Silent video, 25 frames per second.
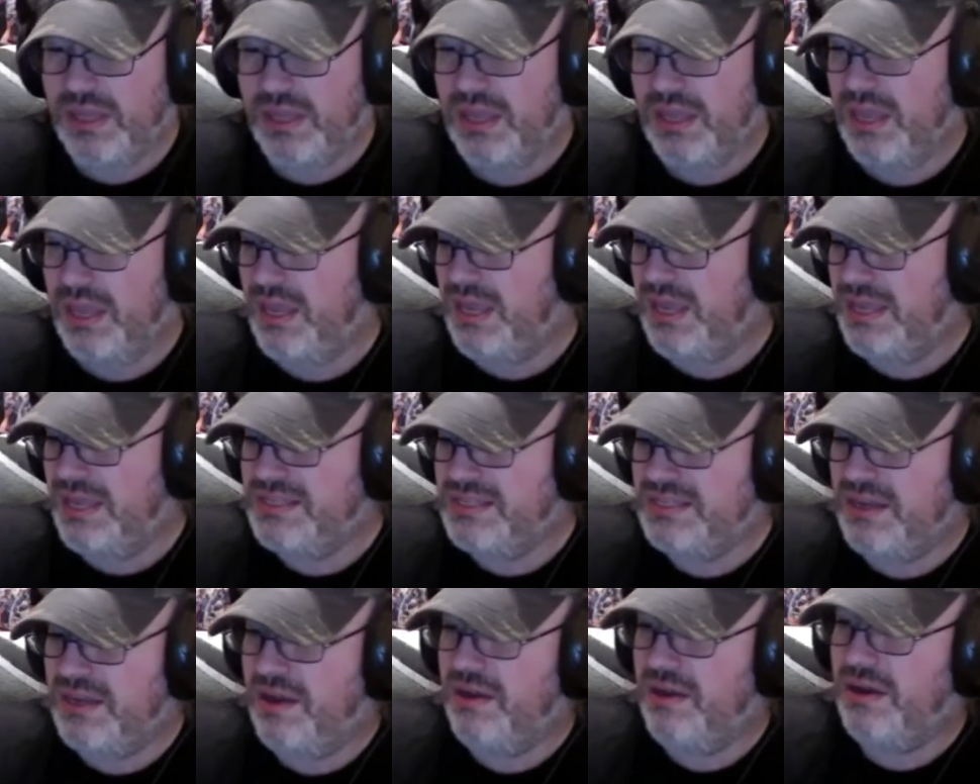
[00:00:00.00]
He
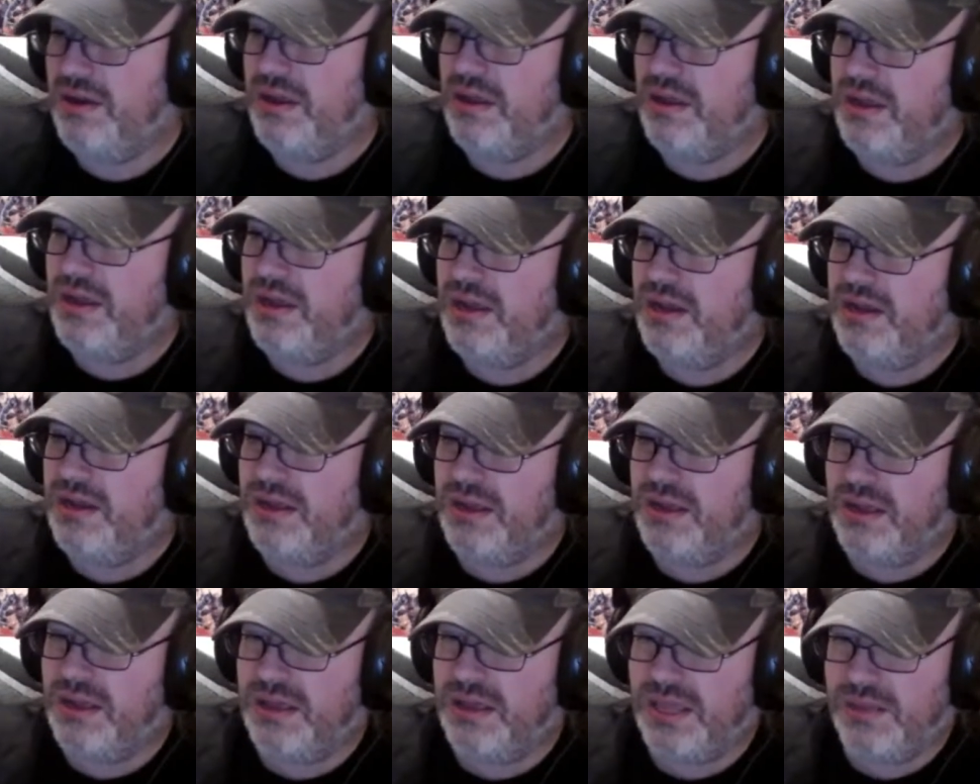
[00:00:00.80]
gets out and
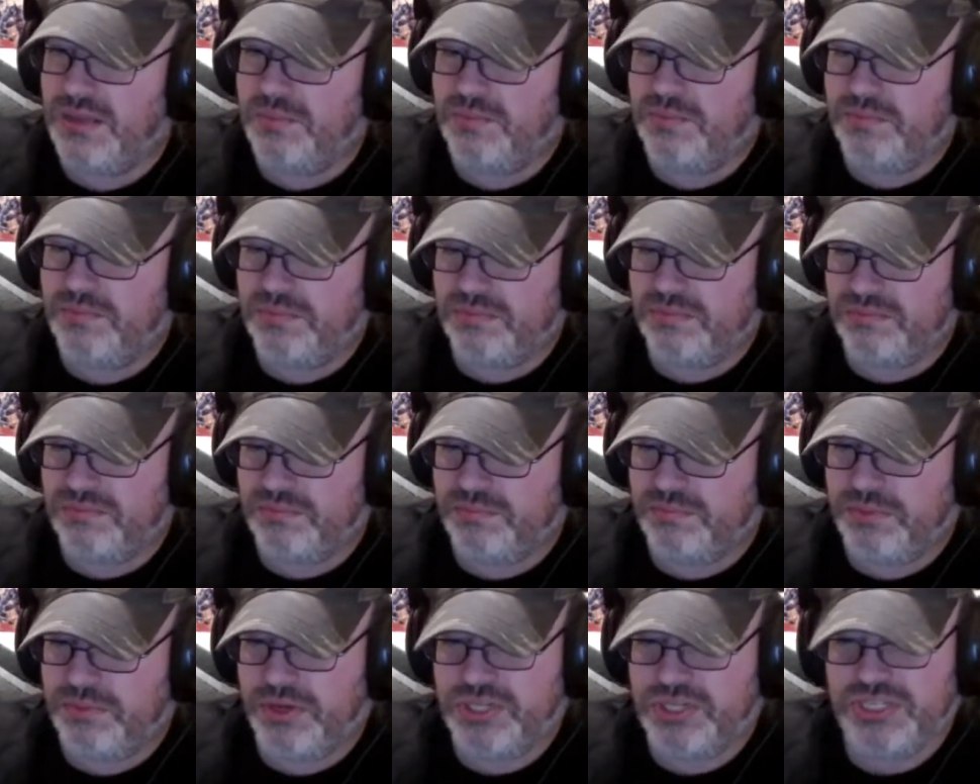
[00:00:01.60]
he
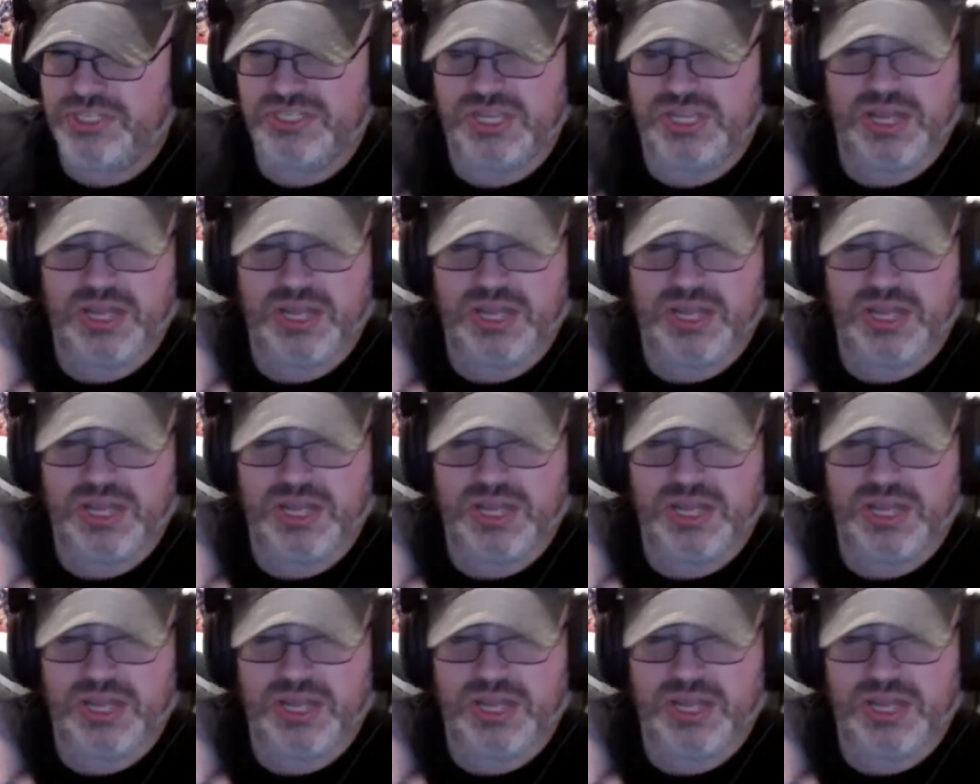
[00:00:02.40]
pushes the